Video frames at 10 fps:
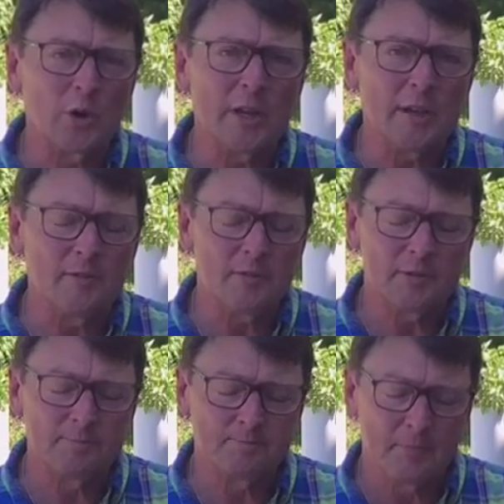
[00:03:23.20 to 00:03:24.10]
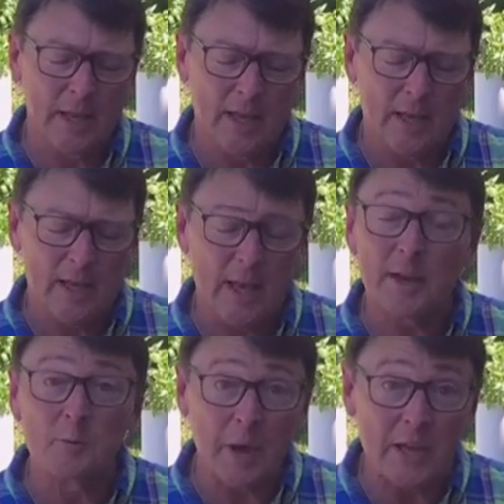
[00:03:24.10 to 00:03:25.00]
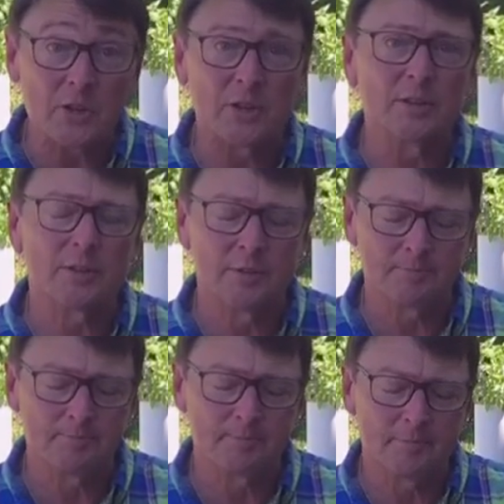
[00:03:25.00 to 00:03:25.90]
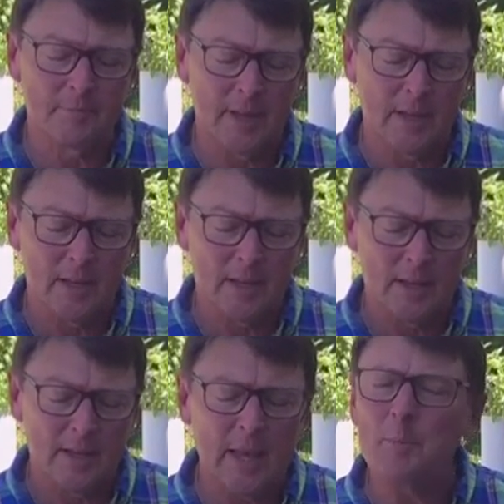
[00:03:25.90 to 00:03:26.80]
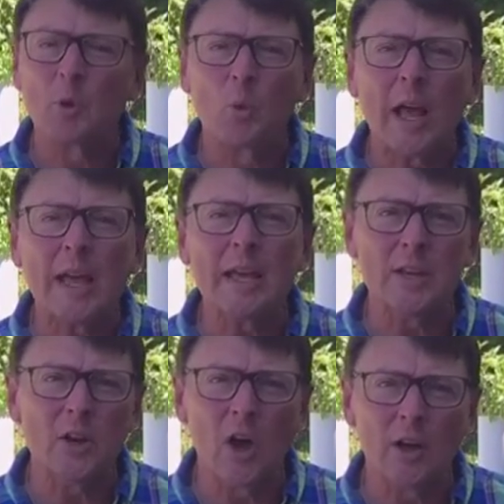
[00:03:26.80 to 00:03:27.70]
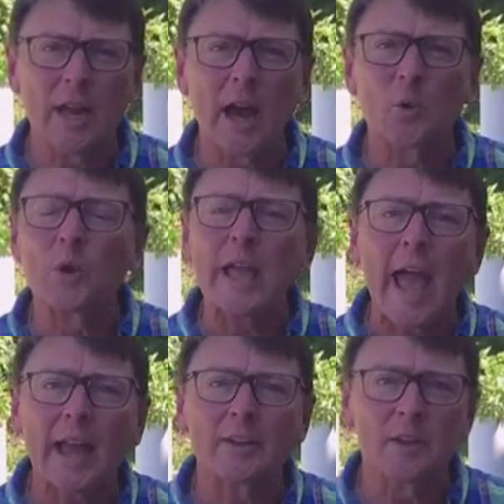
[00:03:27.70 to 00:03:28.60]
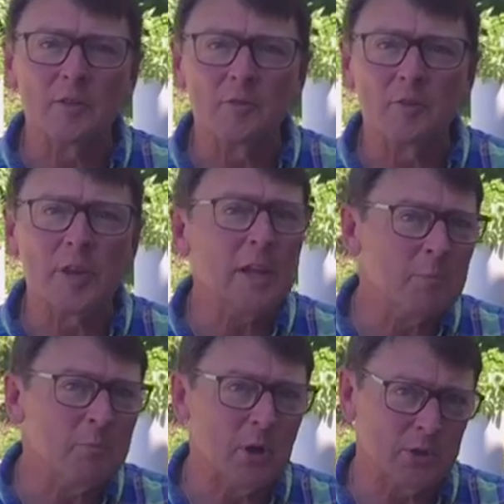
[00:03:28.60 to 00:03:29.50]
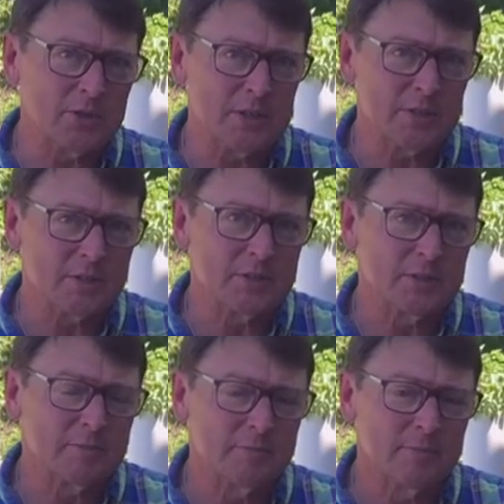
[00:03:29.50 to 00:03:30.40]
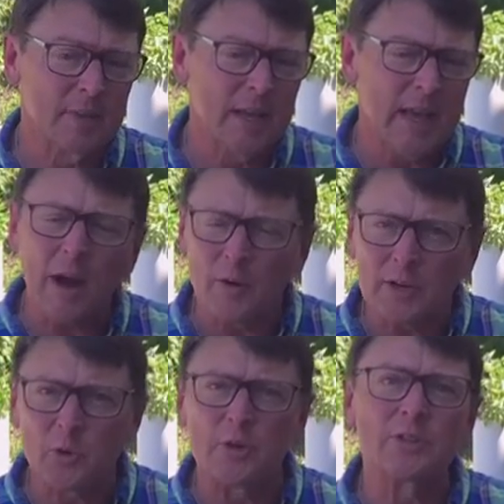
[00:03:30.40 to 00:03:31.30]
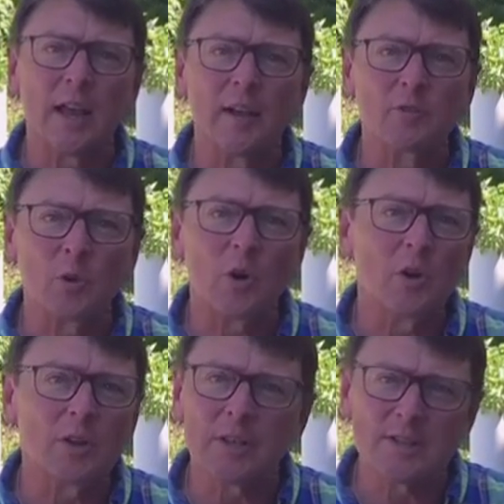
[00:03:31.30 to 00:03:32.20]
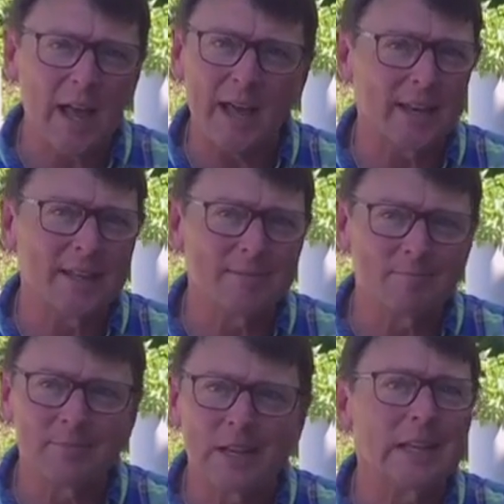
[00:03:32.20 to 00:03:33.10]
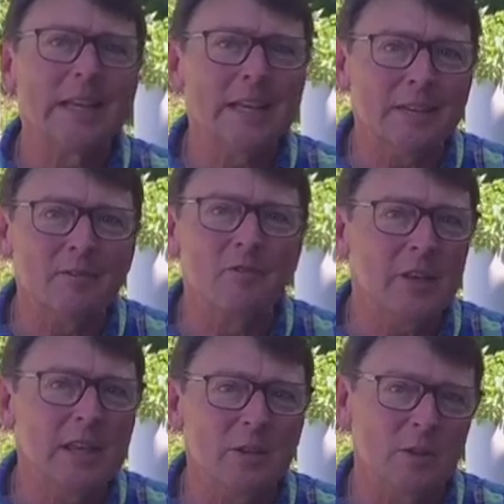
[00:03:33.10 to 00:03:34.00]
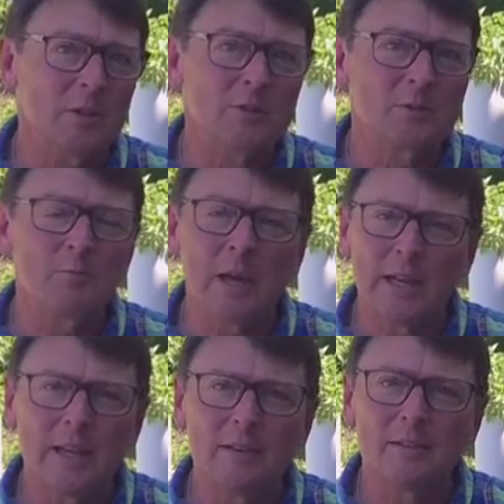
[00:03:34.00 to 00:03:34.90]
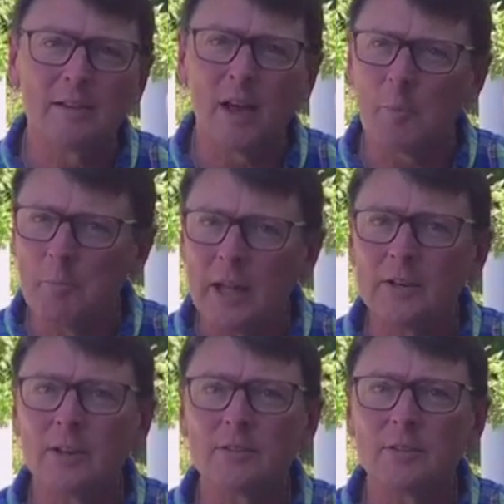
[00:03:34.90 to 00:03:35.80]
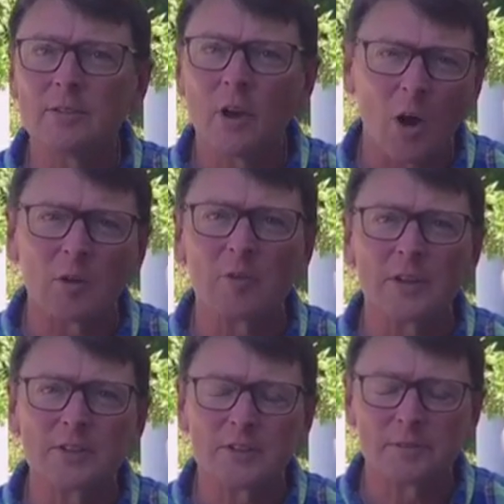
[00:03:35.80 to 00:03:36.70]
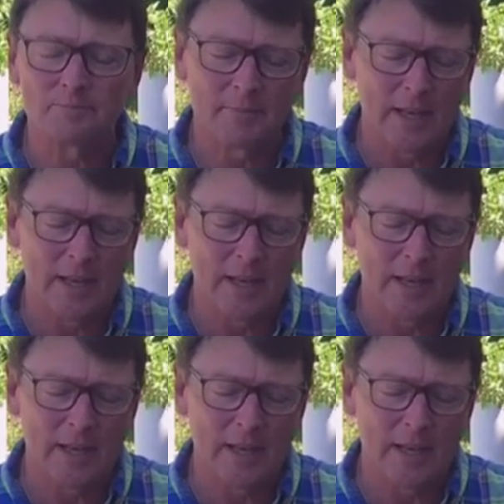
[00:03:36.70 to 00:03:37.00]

grief and patient, keeping rein on our reactive impulses. Our interest, after all, is not in clean fields, but in abundant harvest.